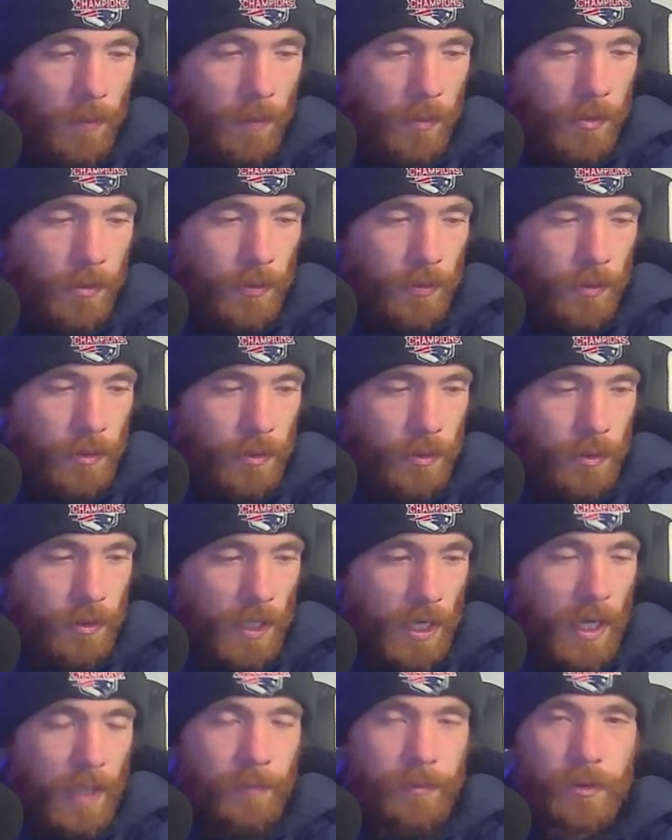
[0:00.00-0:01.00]
was
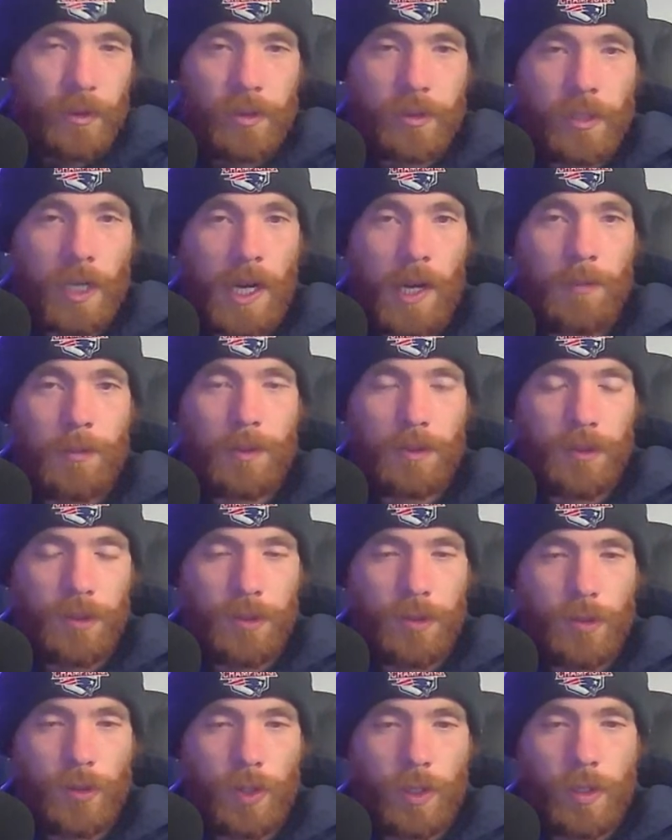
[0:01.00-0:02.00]
good times in
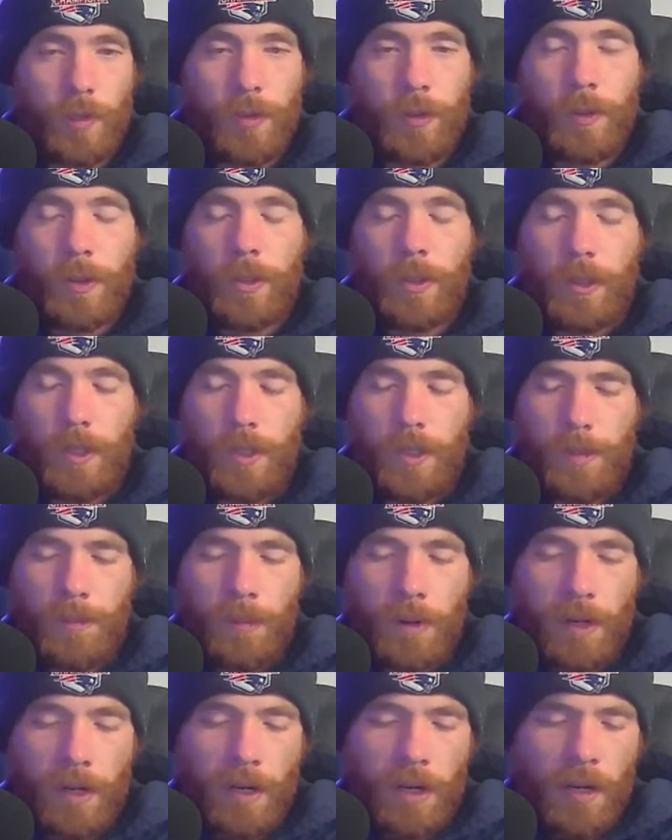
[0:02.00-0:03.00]
Detroit.
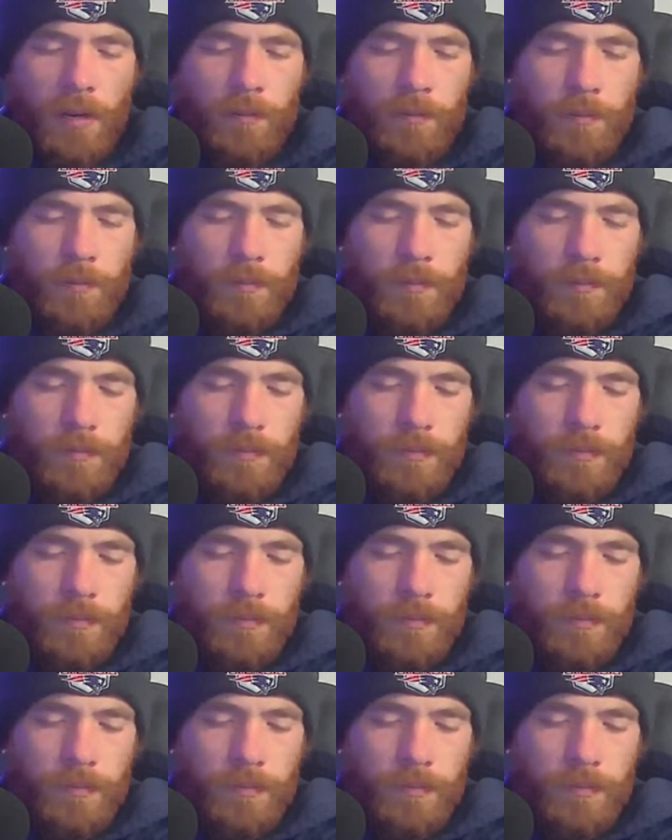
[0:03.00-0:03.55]
But